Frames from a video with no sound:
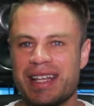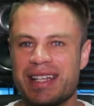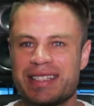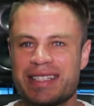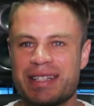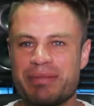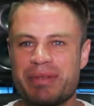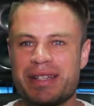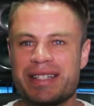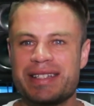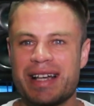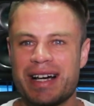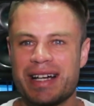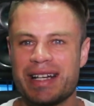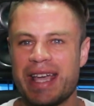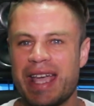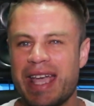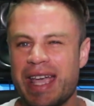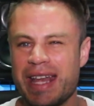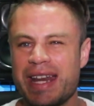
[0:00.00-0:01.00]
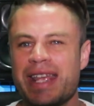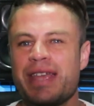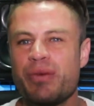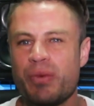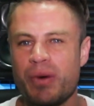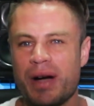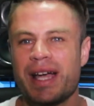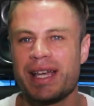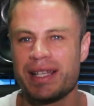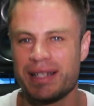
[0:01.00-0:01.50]
It can be done any
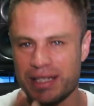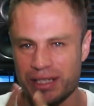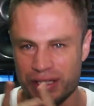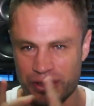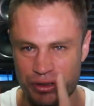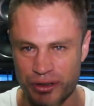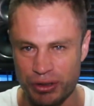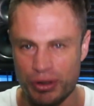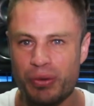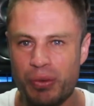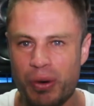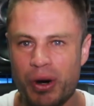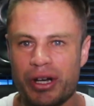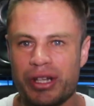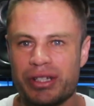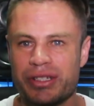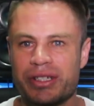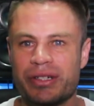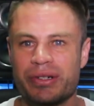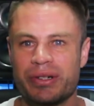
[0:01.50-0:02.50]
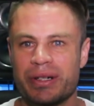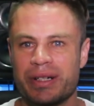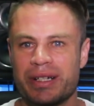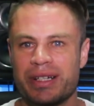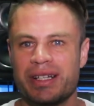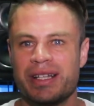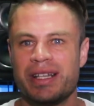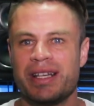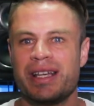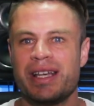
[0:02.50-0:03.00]
way that you want to do
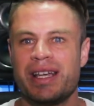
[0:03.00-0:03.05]
it.